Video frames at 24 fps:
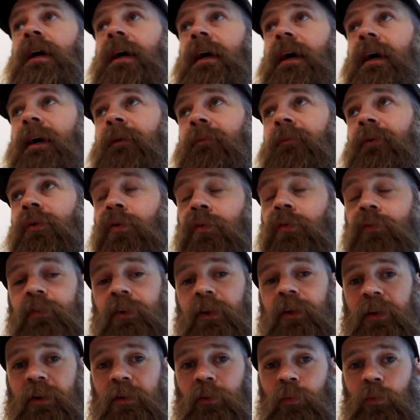Um,
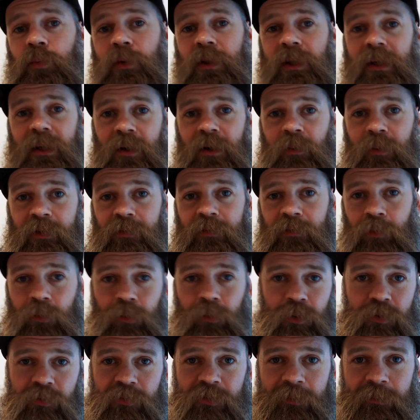hopefully we get a wee photo
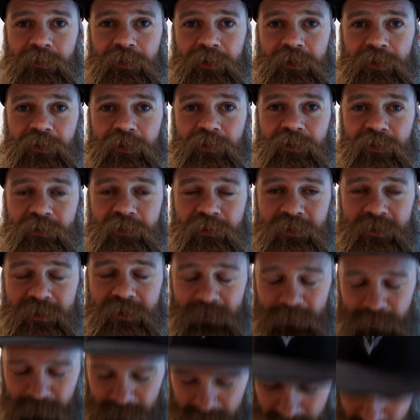or something, because if it,
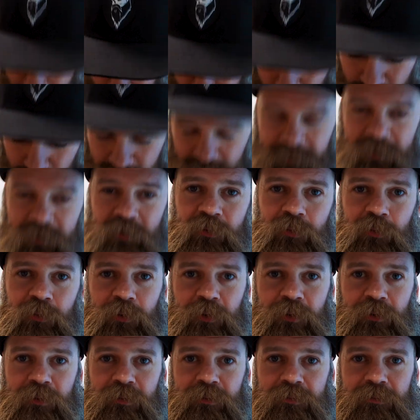we do, it'll be so
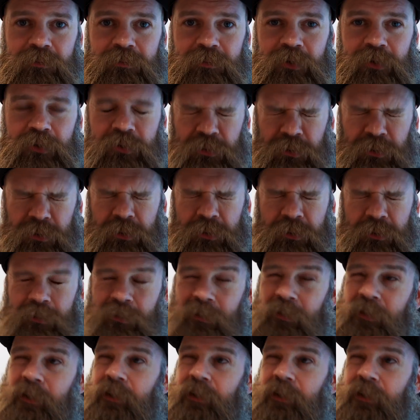cool. It'll be so cool.